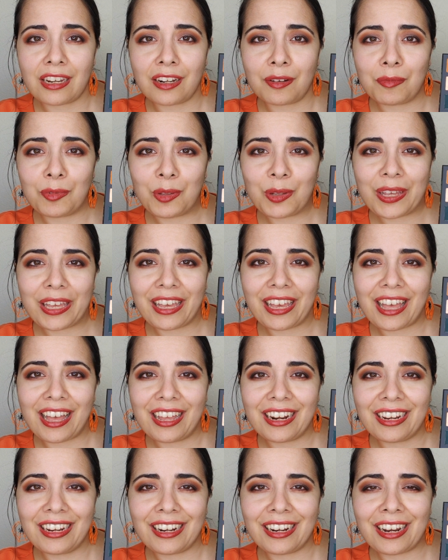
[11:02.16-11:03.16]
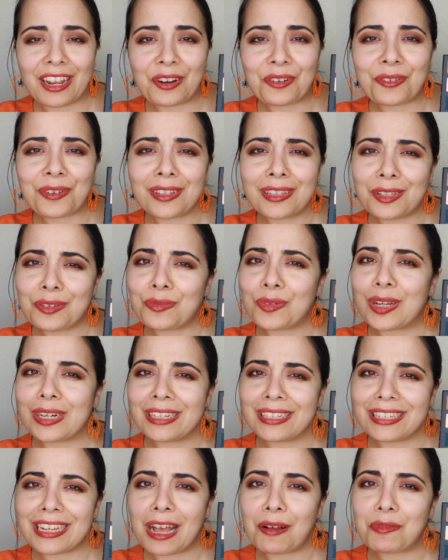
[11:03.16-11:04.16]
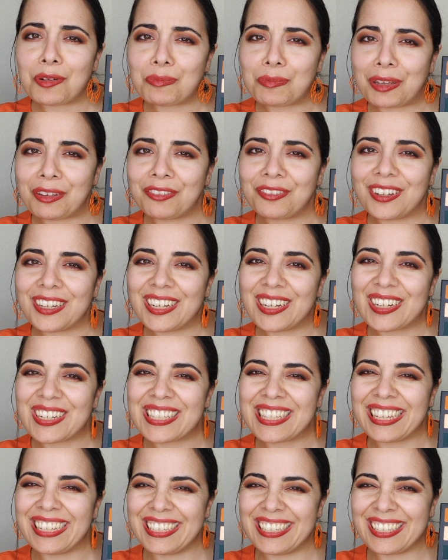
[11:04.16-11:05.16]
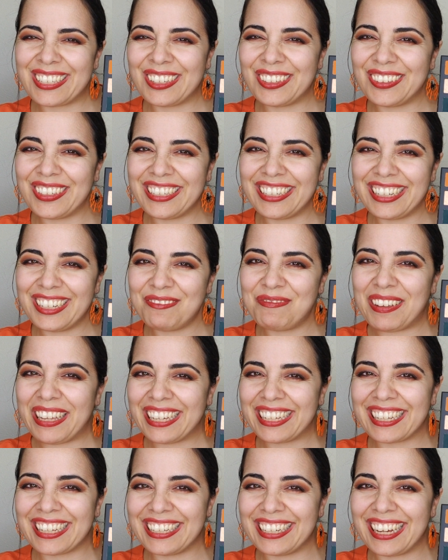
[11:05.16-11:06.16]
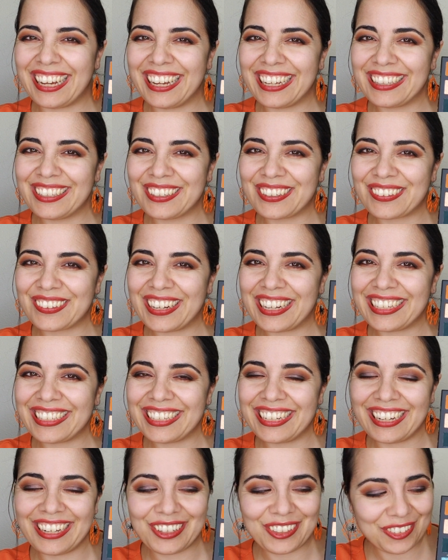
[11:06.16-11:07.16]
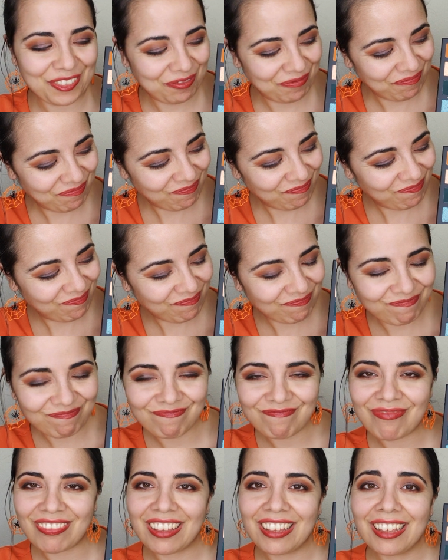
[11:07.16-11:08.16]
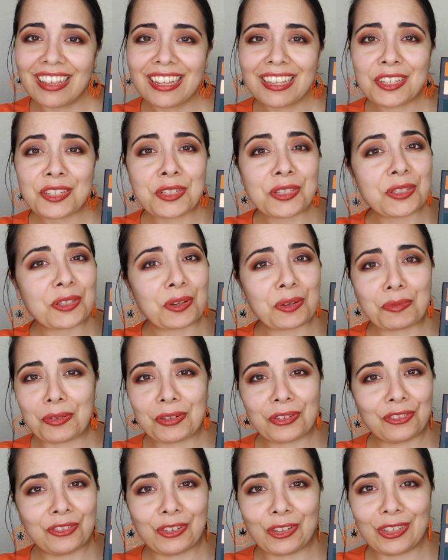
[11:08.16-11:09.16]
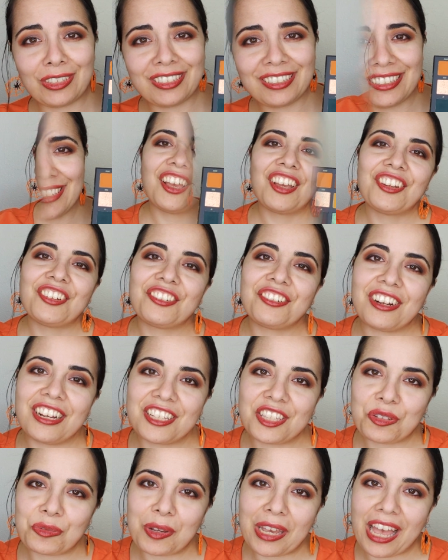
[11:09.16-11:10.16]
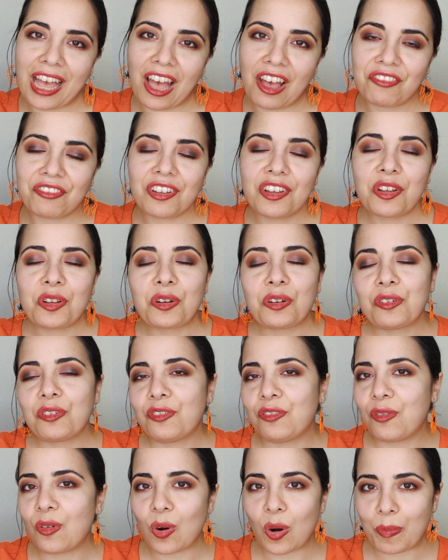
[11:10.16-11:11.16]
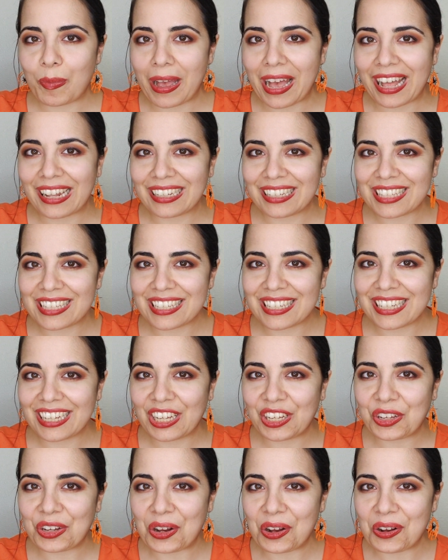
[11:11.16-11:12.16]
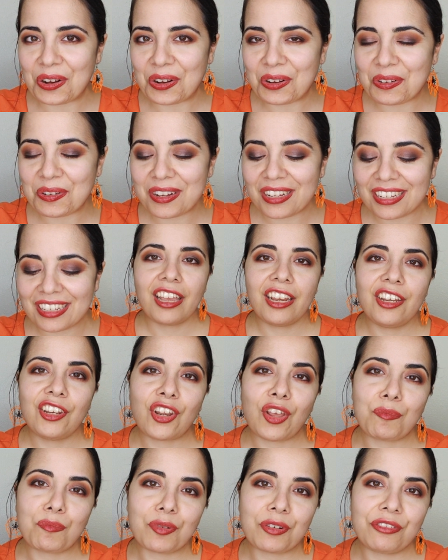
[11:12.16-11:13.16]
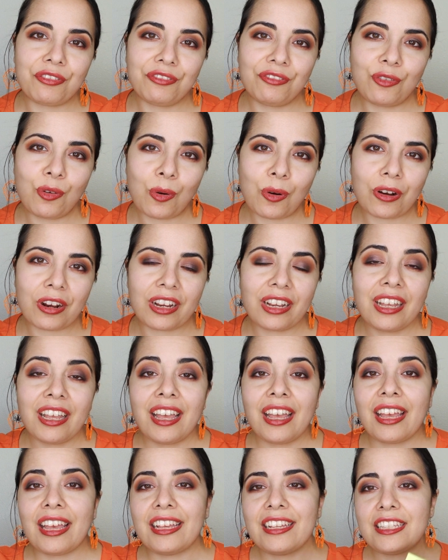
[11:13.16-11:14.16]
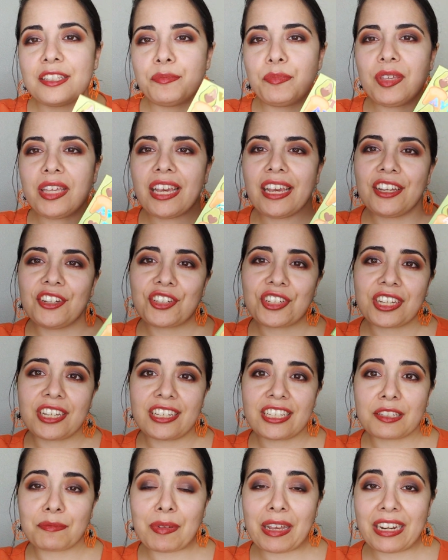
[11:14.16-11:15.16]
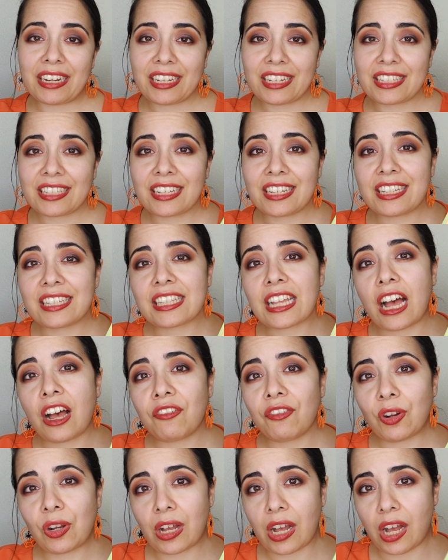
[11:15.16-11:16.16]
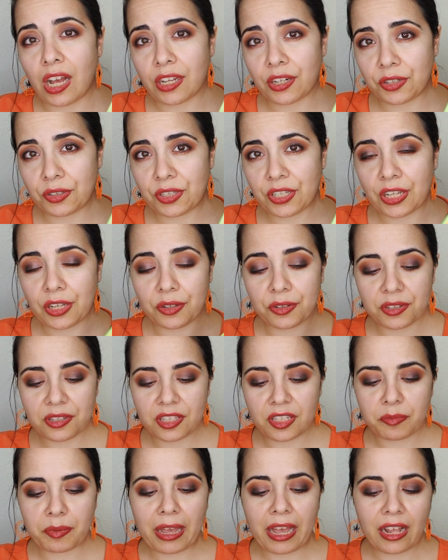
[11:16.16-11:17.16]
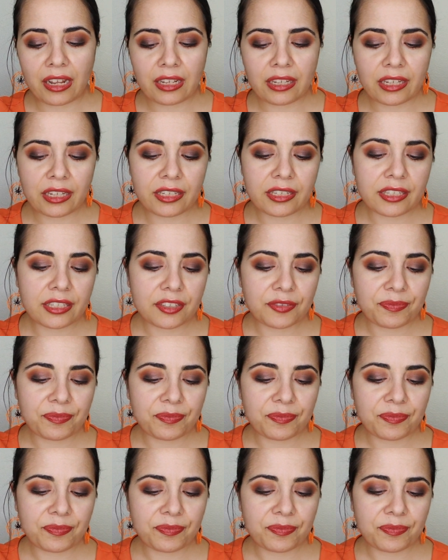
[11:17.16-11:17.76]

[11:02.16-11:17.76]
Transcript: I'm looking at it and I really want to dabble my fingers into it and make an eye look right now. So beautiful. Friends, we have 4 palettes to go. Number 4 is BH Cosmetics' Avocado Toast palette.